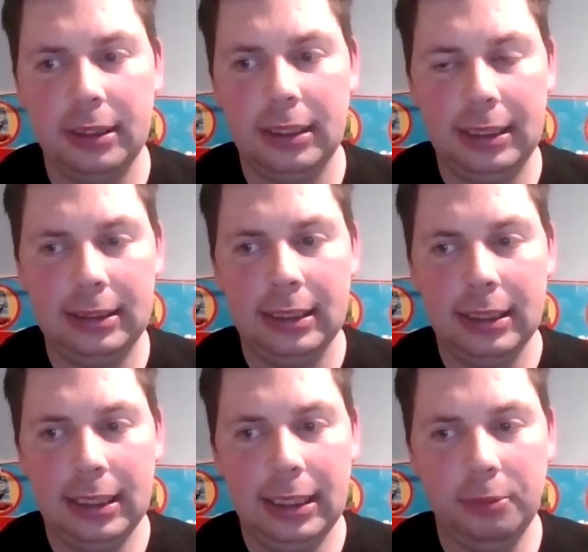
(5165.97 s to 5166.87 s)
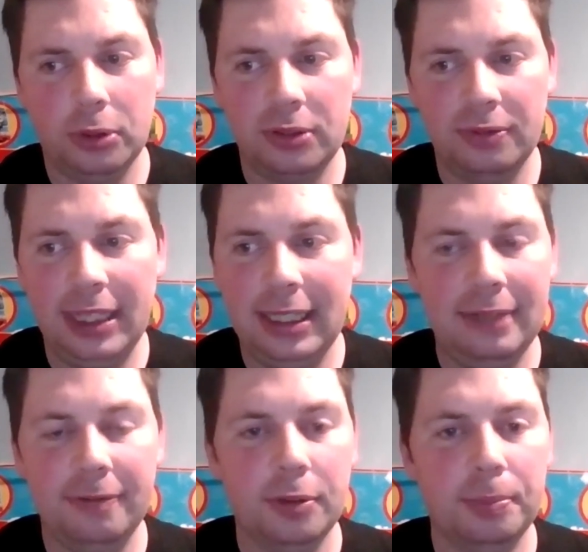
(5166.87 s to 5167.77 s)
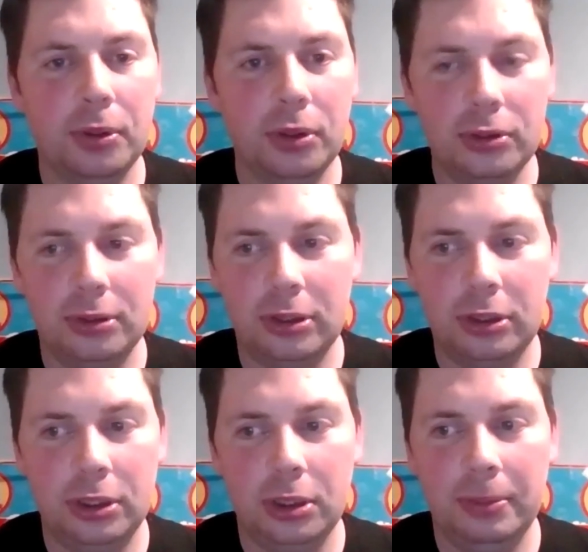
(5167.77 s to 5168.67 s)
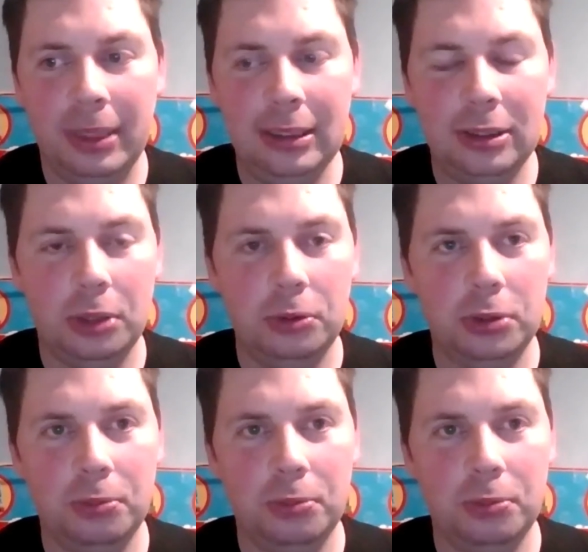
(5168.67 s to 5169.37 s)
he wasn't really in football. Do you know what I mean? So